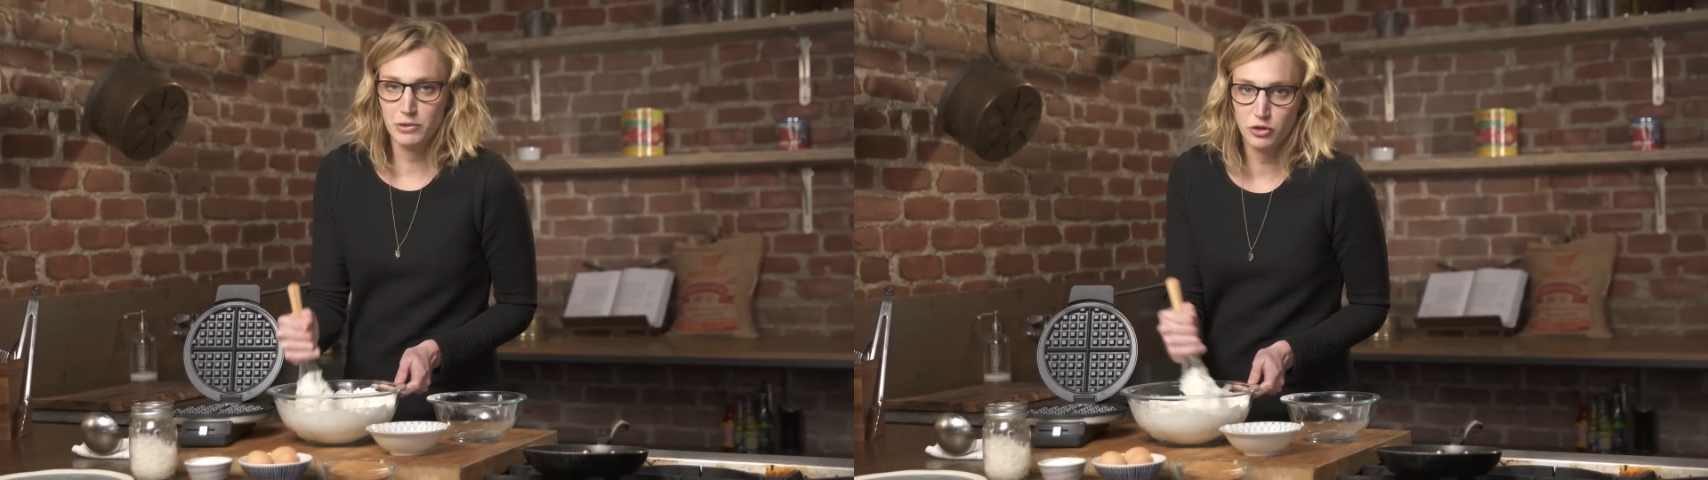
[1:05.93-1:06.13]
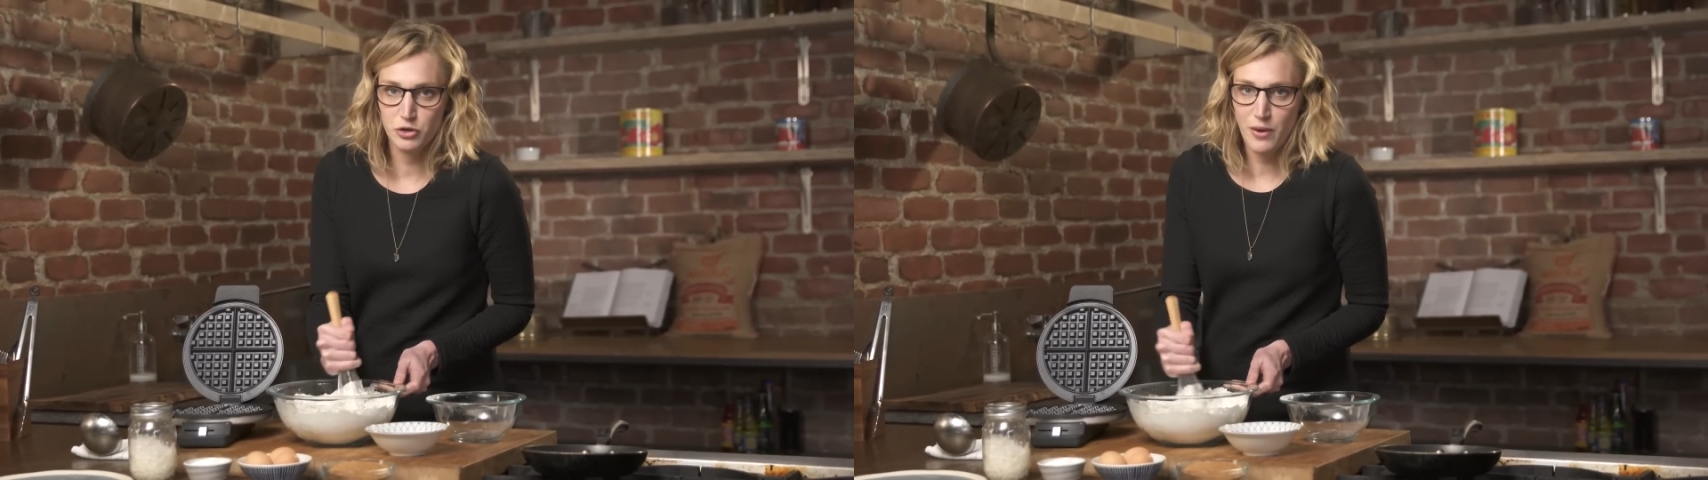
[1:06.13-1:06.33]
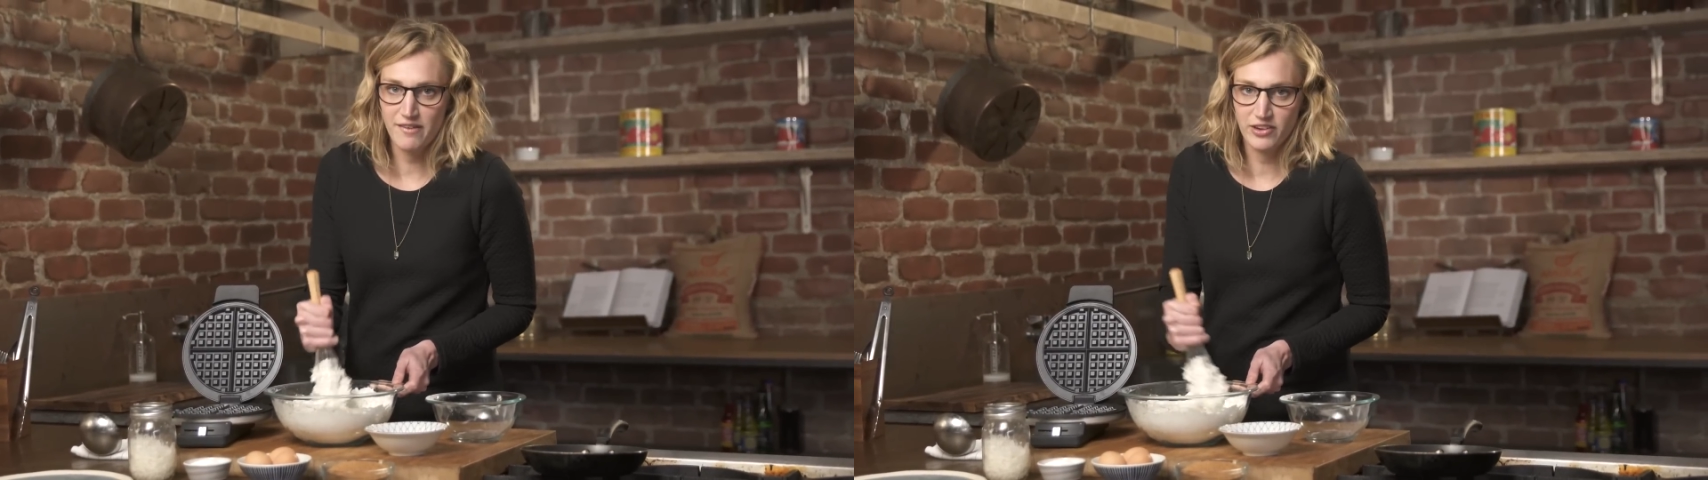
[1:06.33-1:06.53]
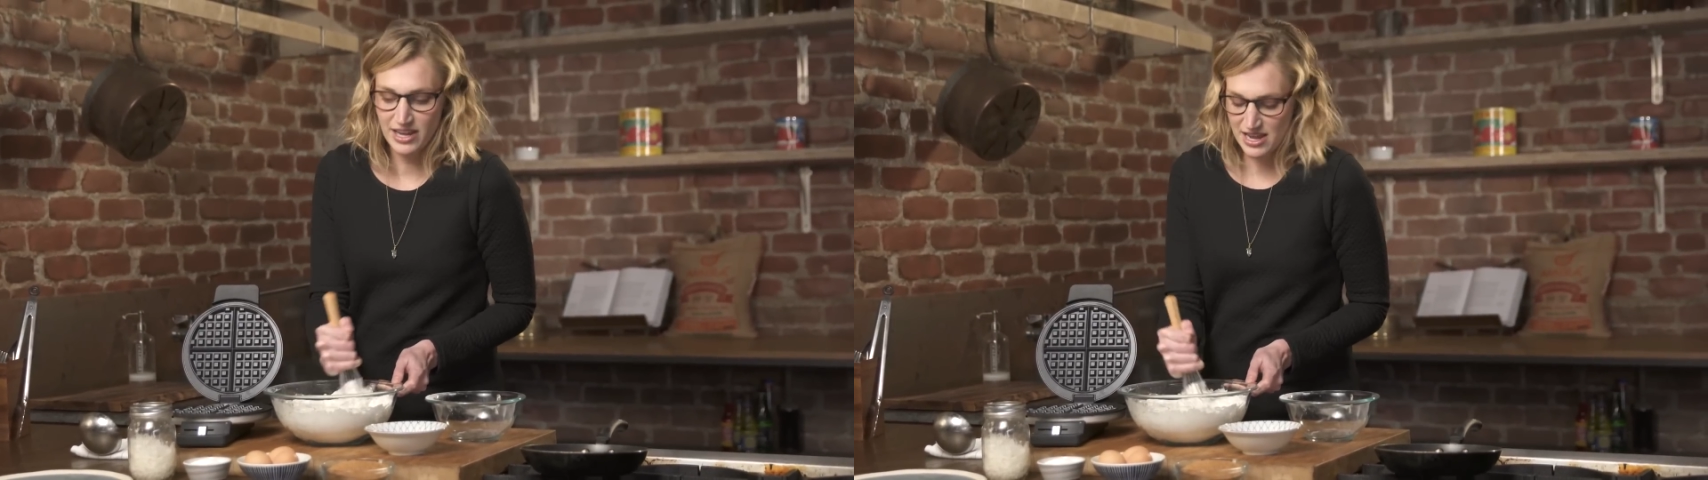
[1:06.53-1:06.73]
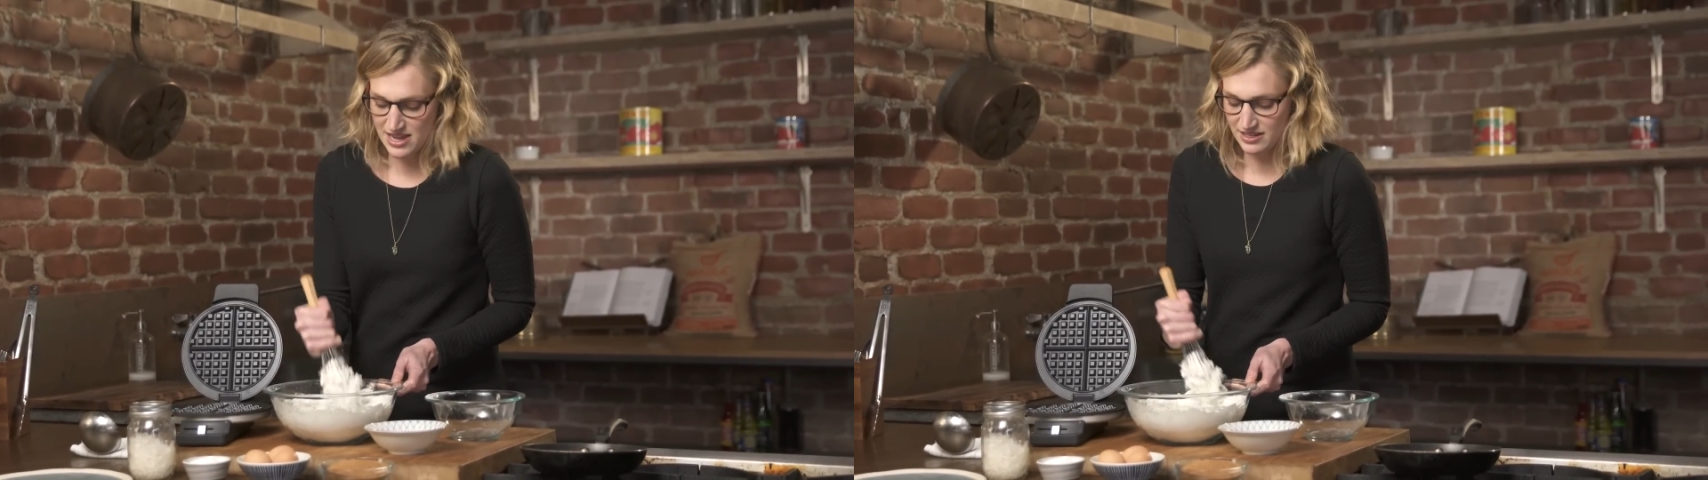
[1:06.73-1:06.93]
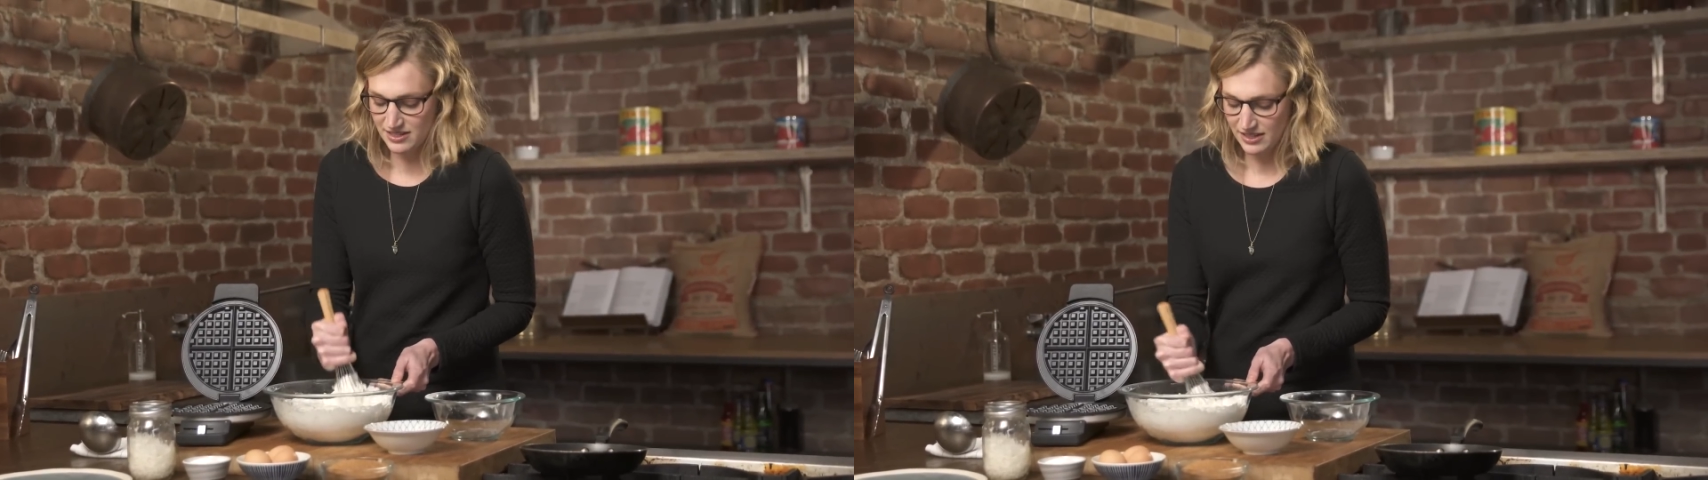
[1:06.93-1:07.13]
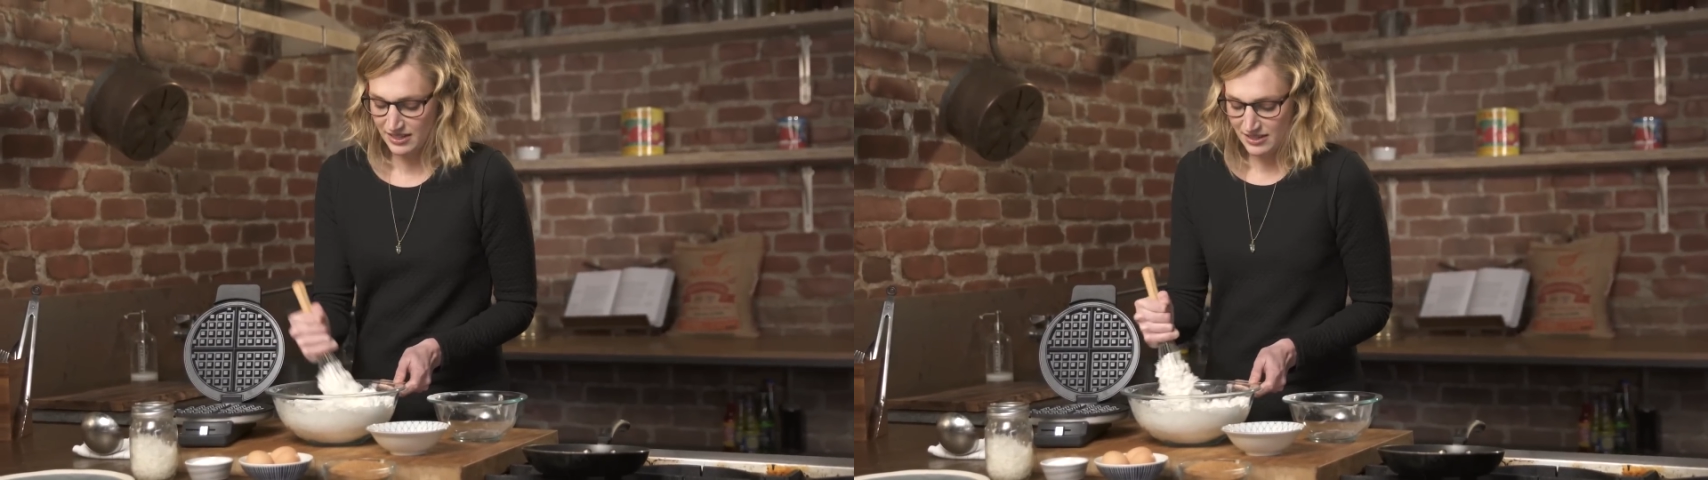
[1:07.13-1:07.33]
milk you have on hand.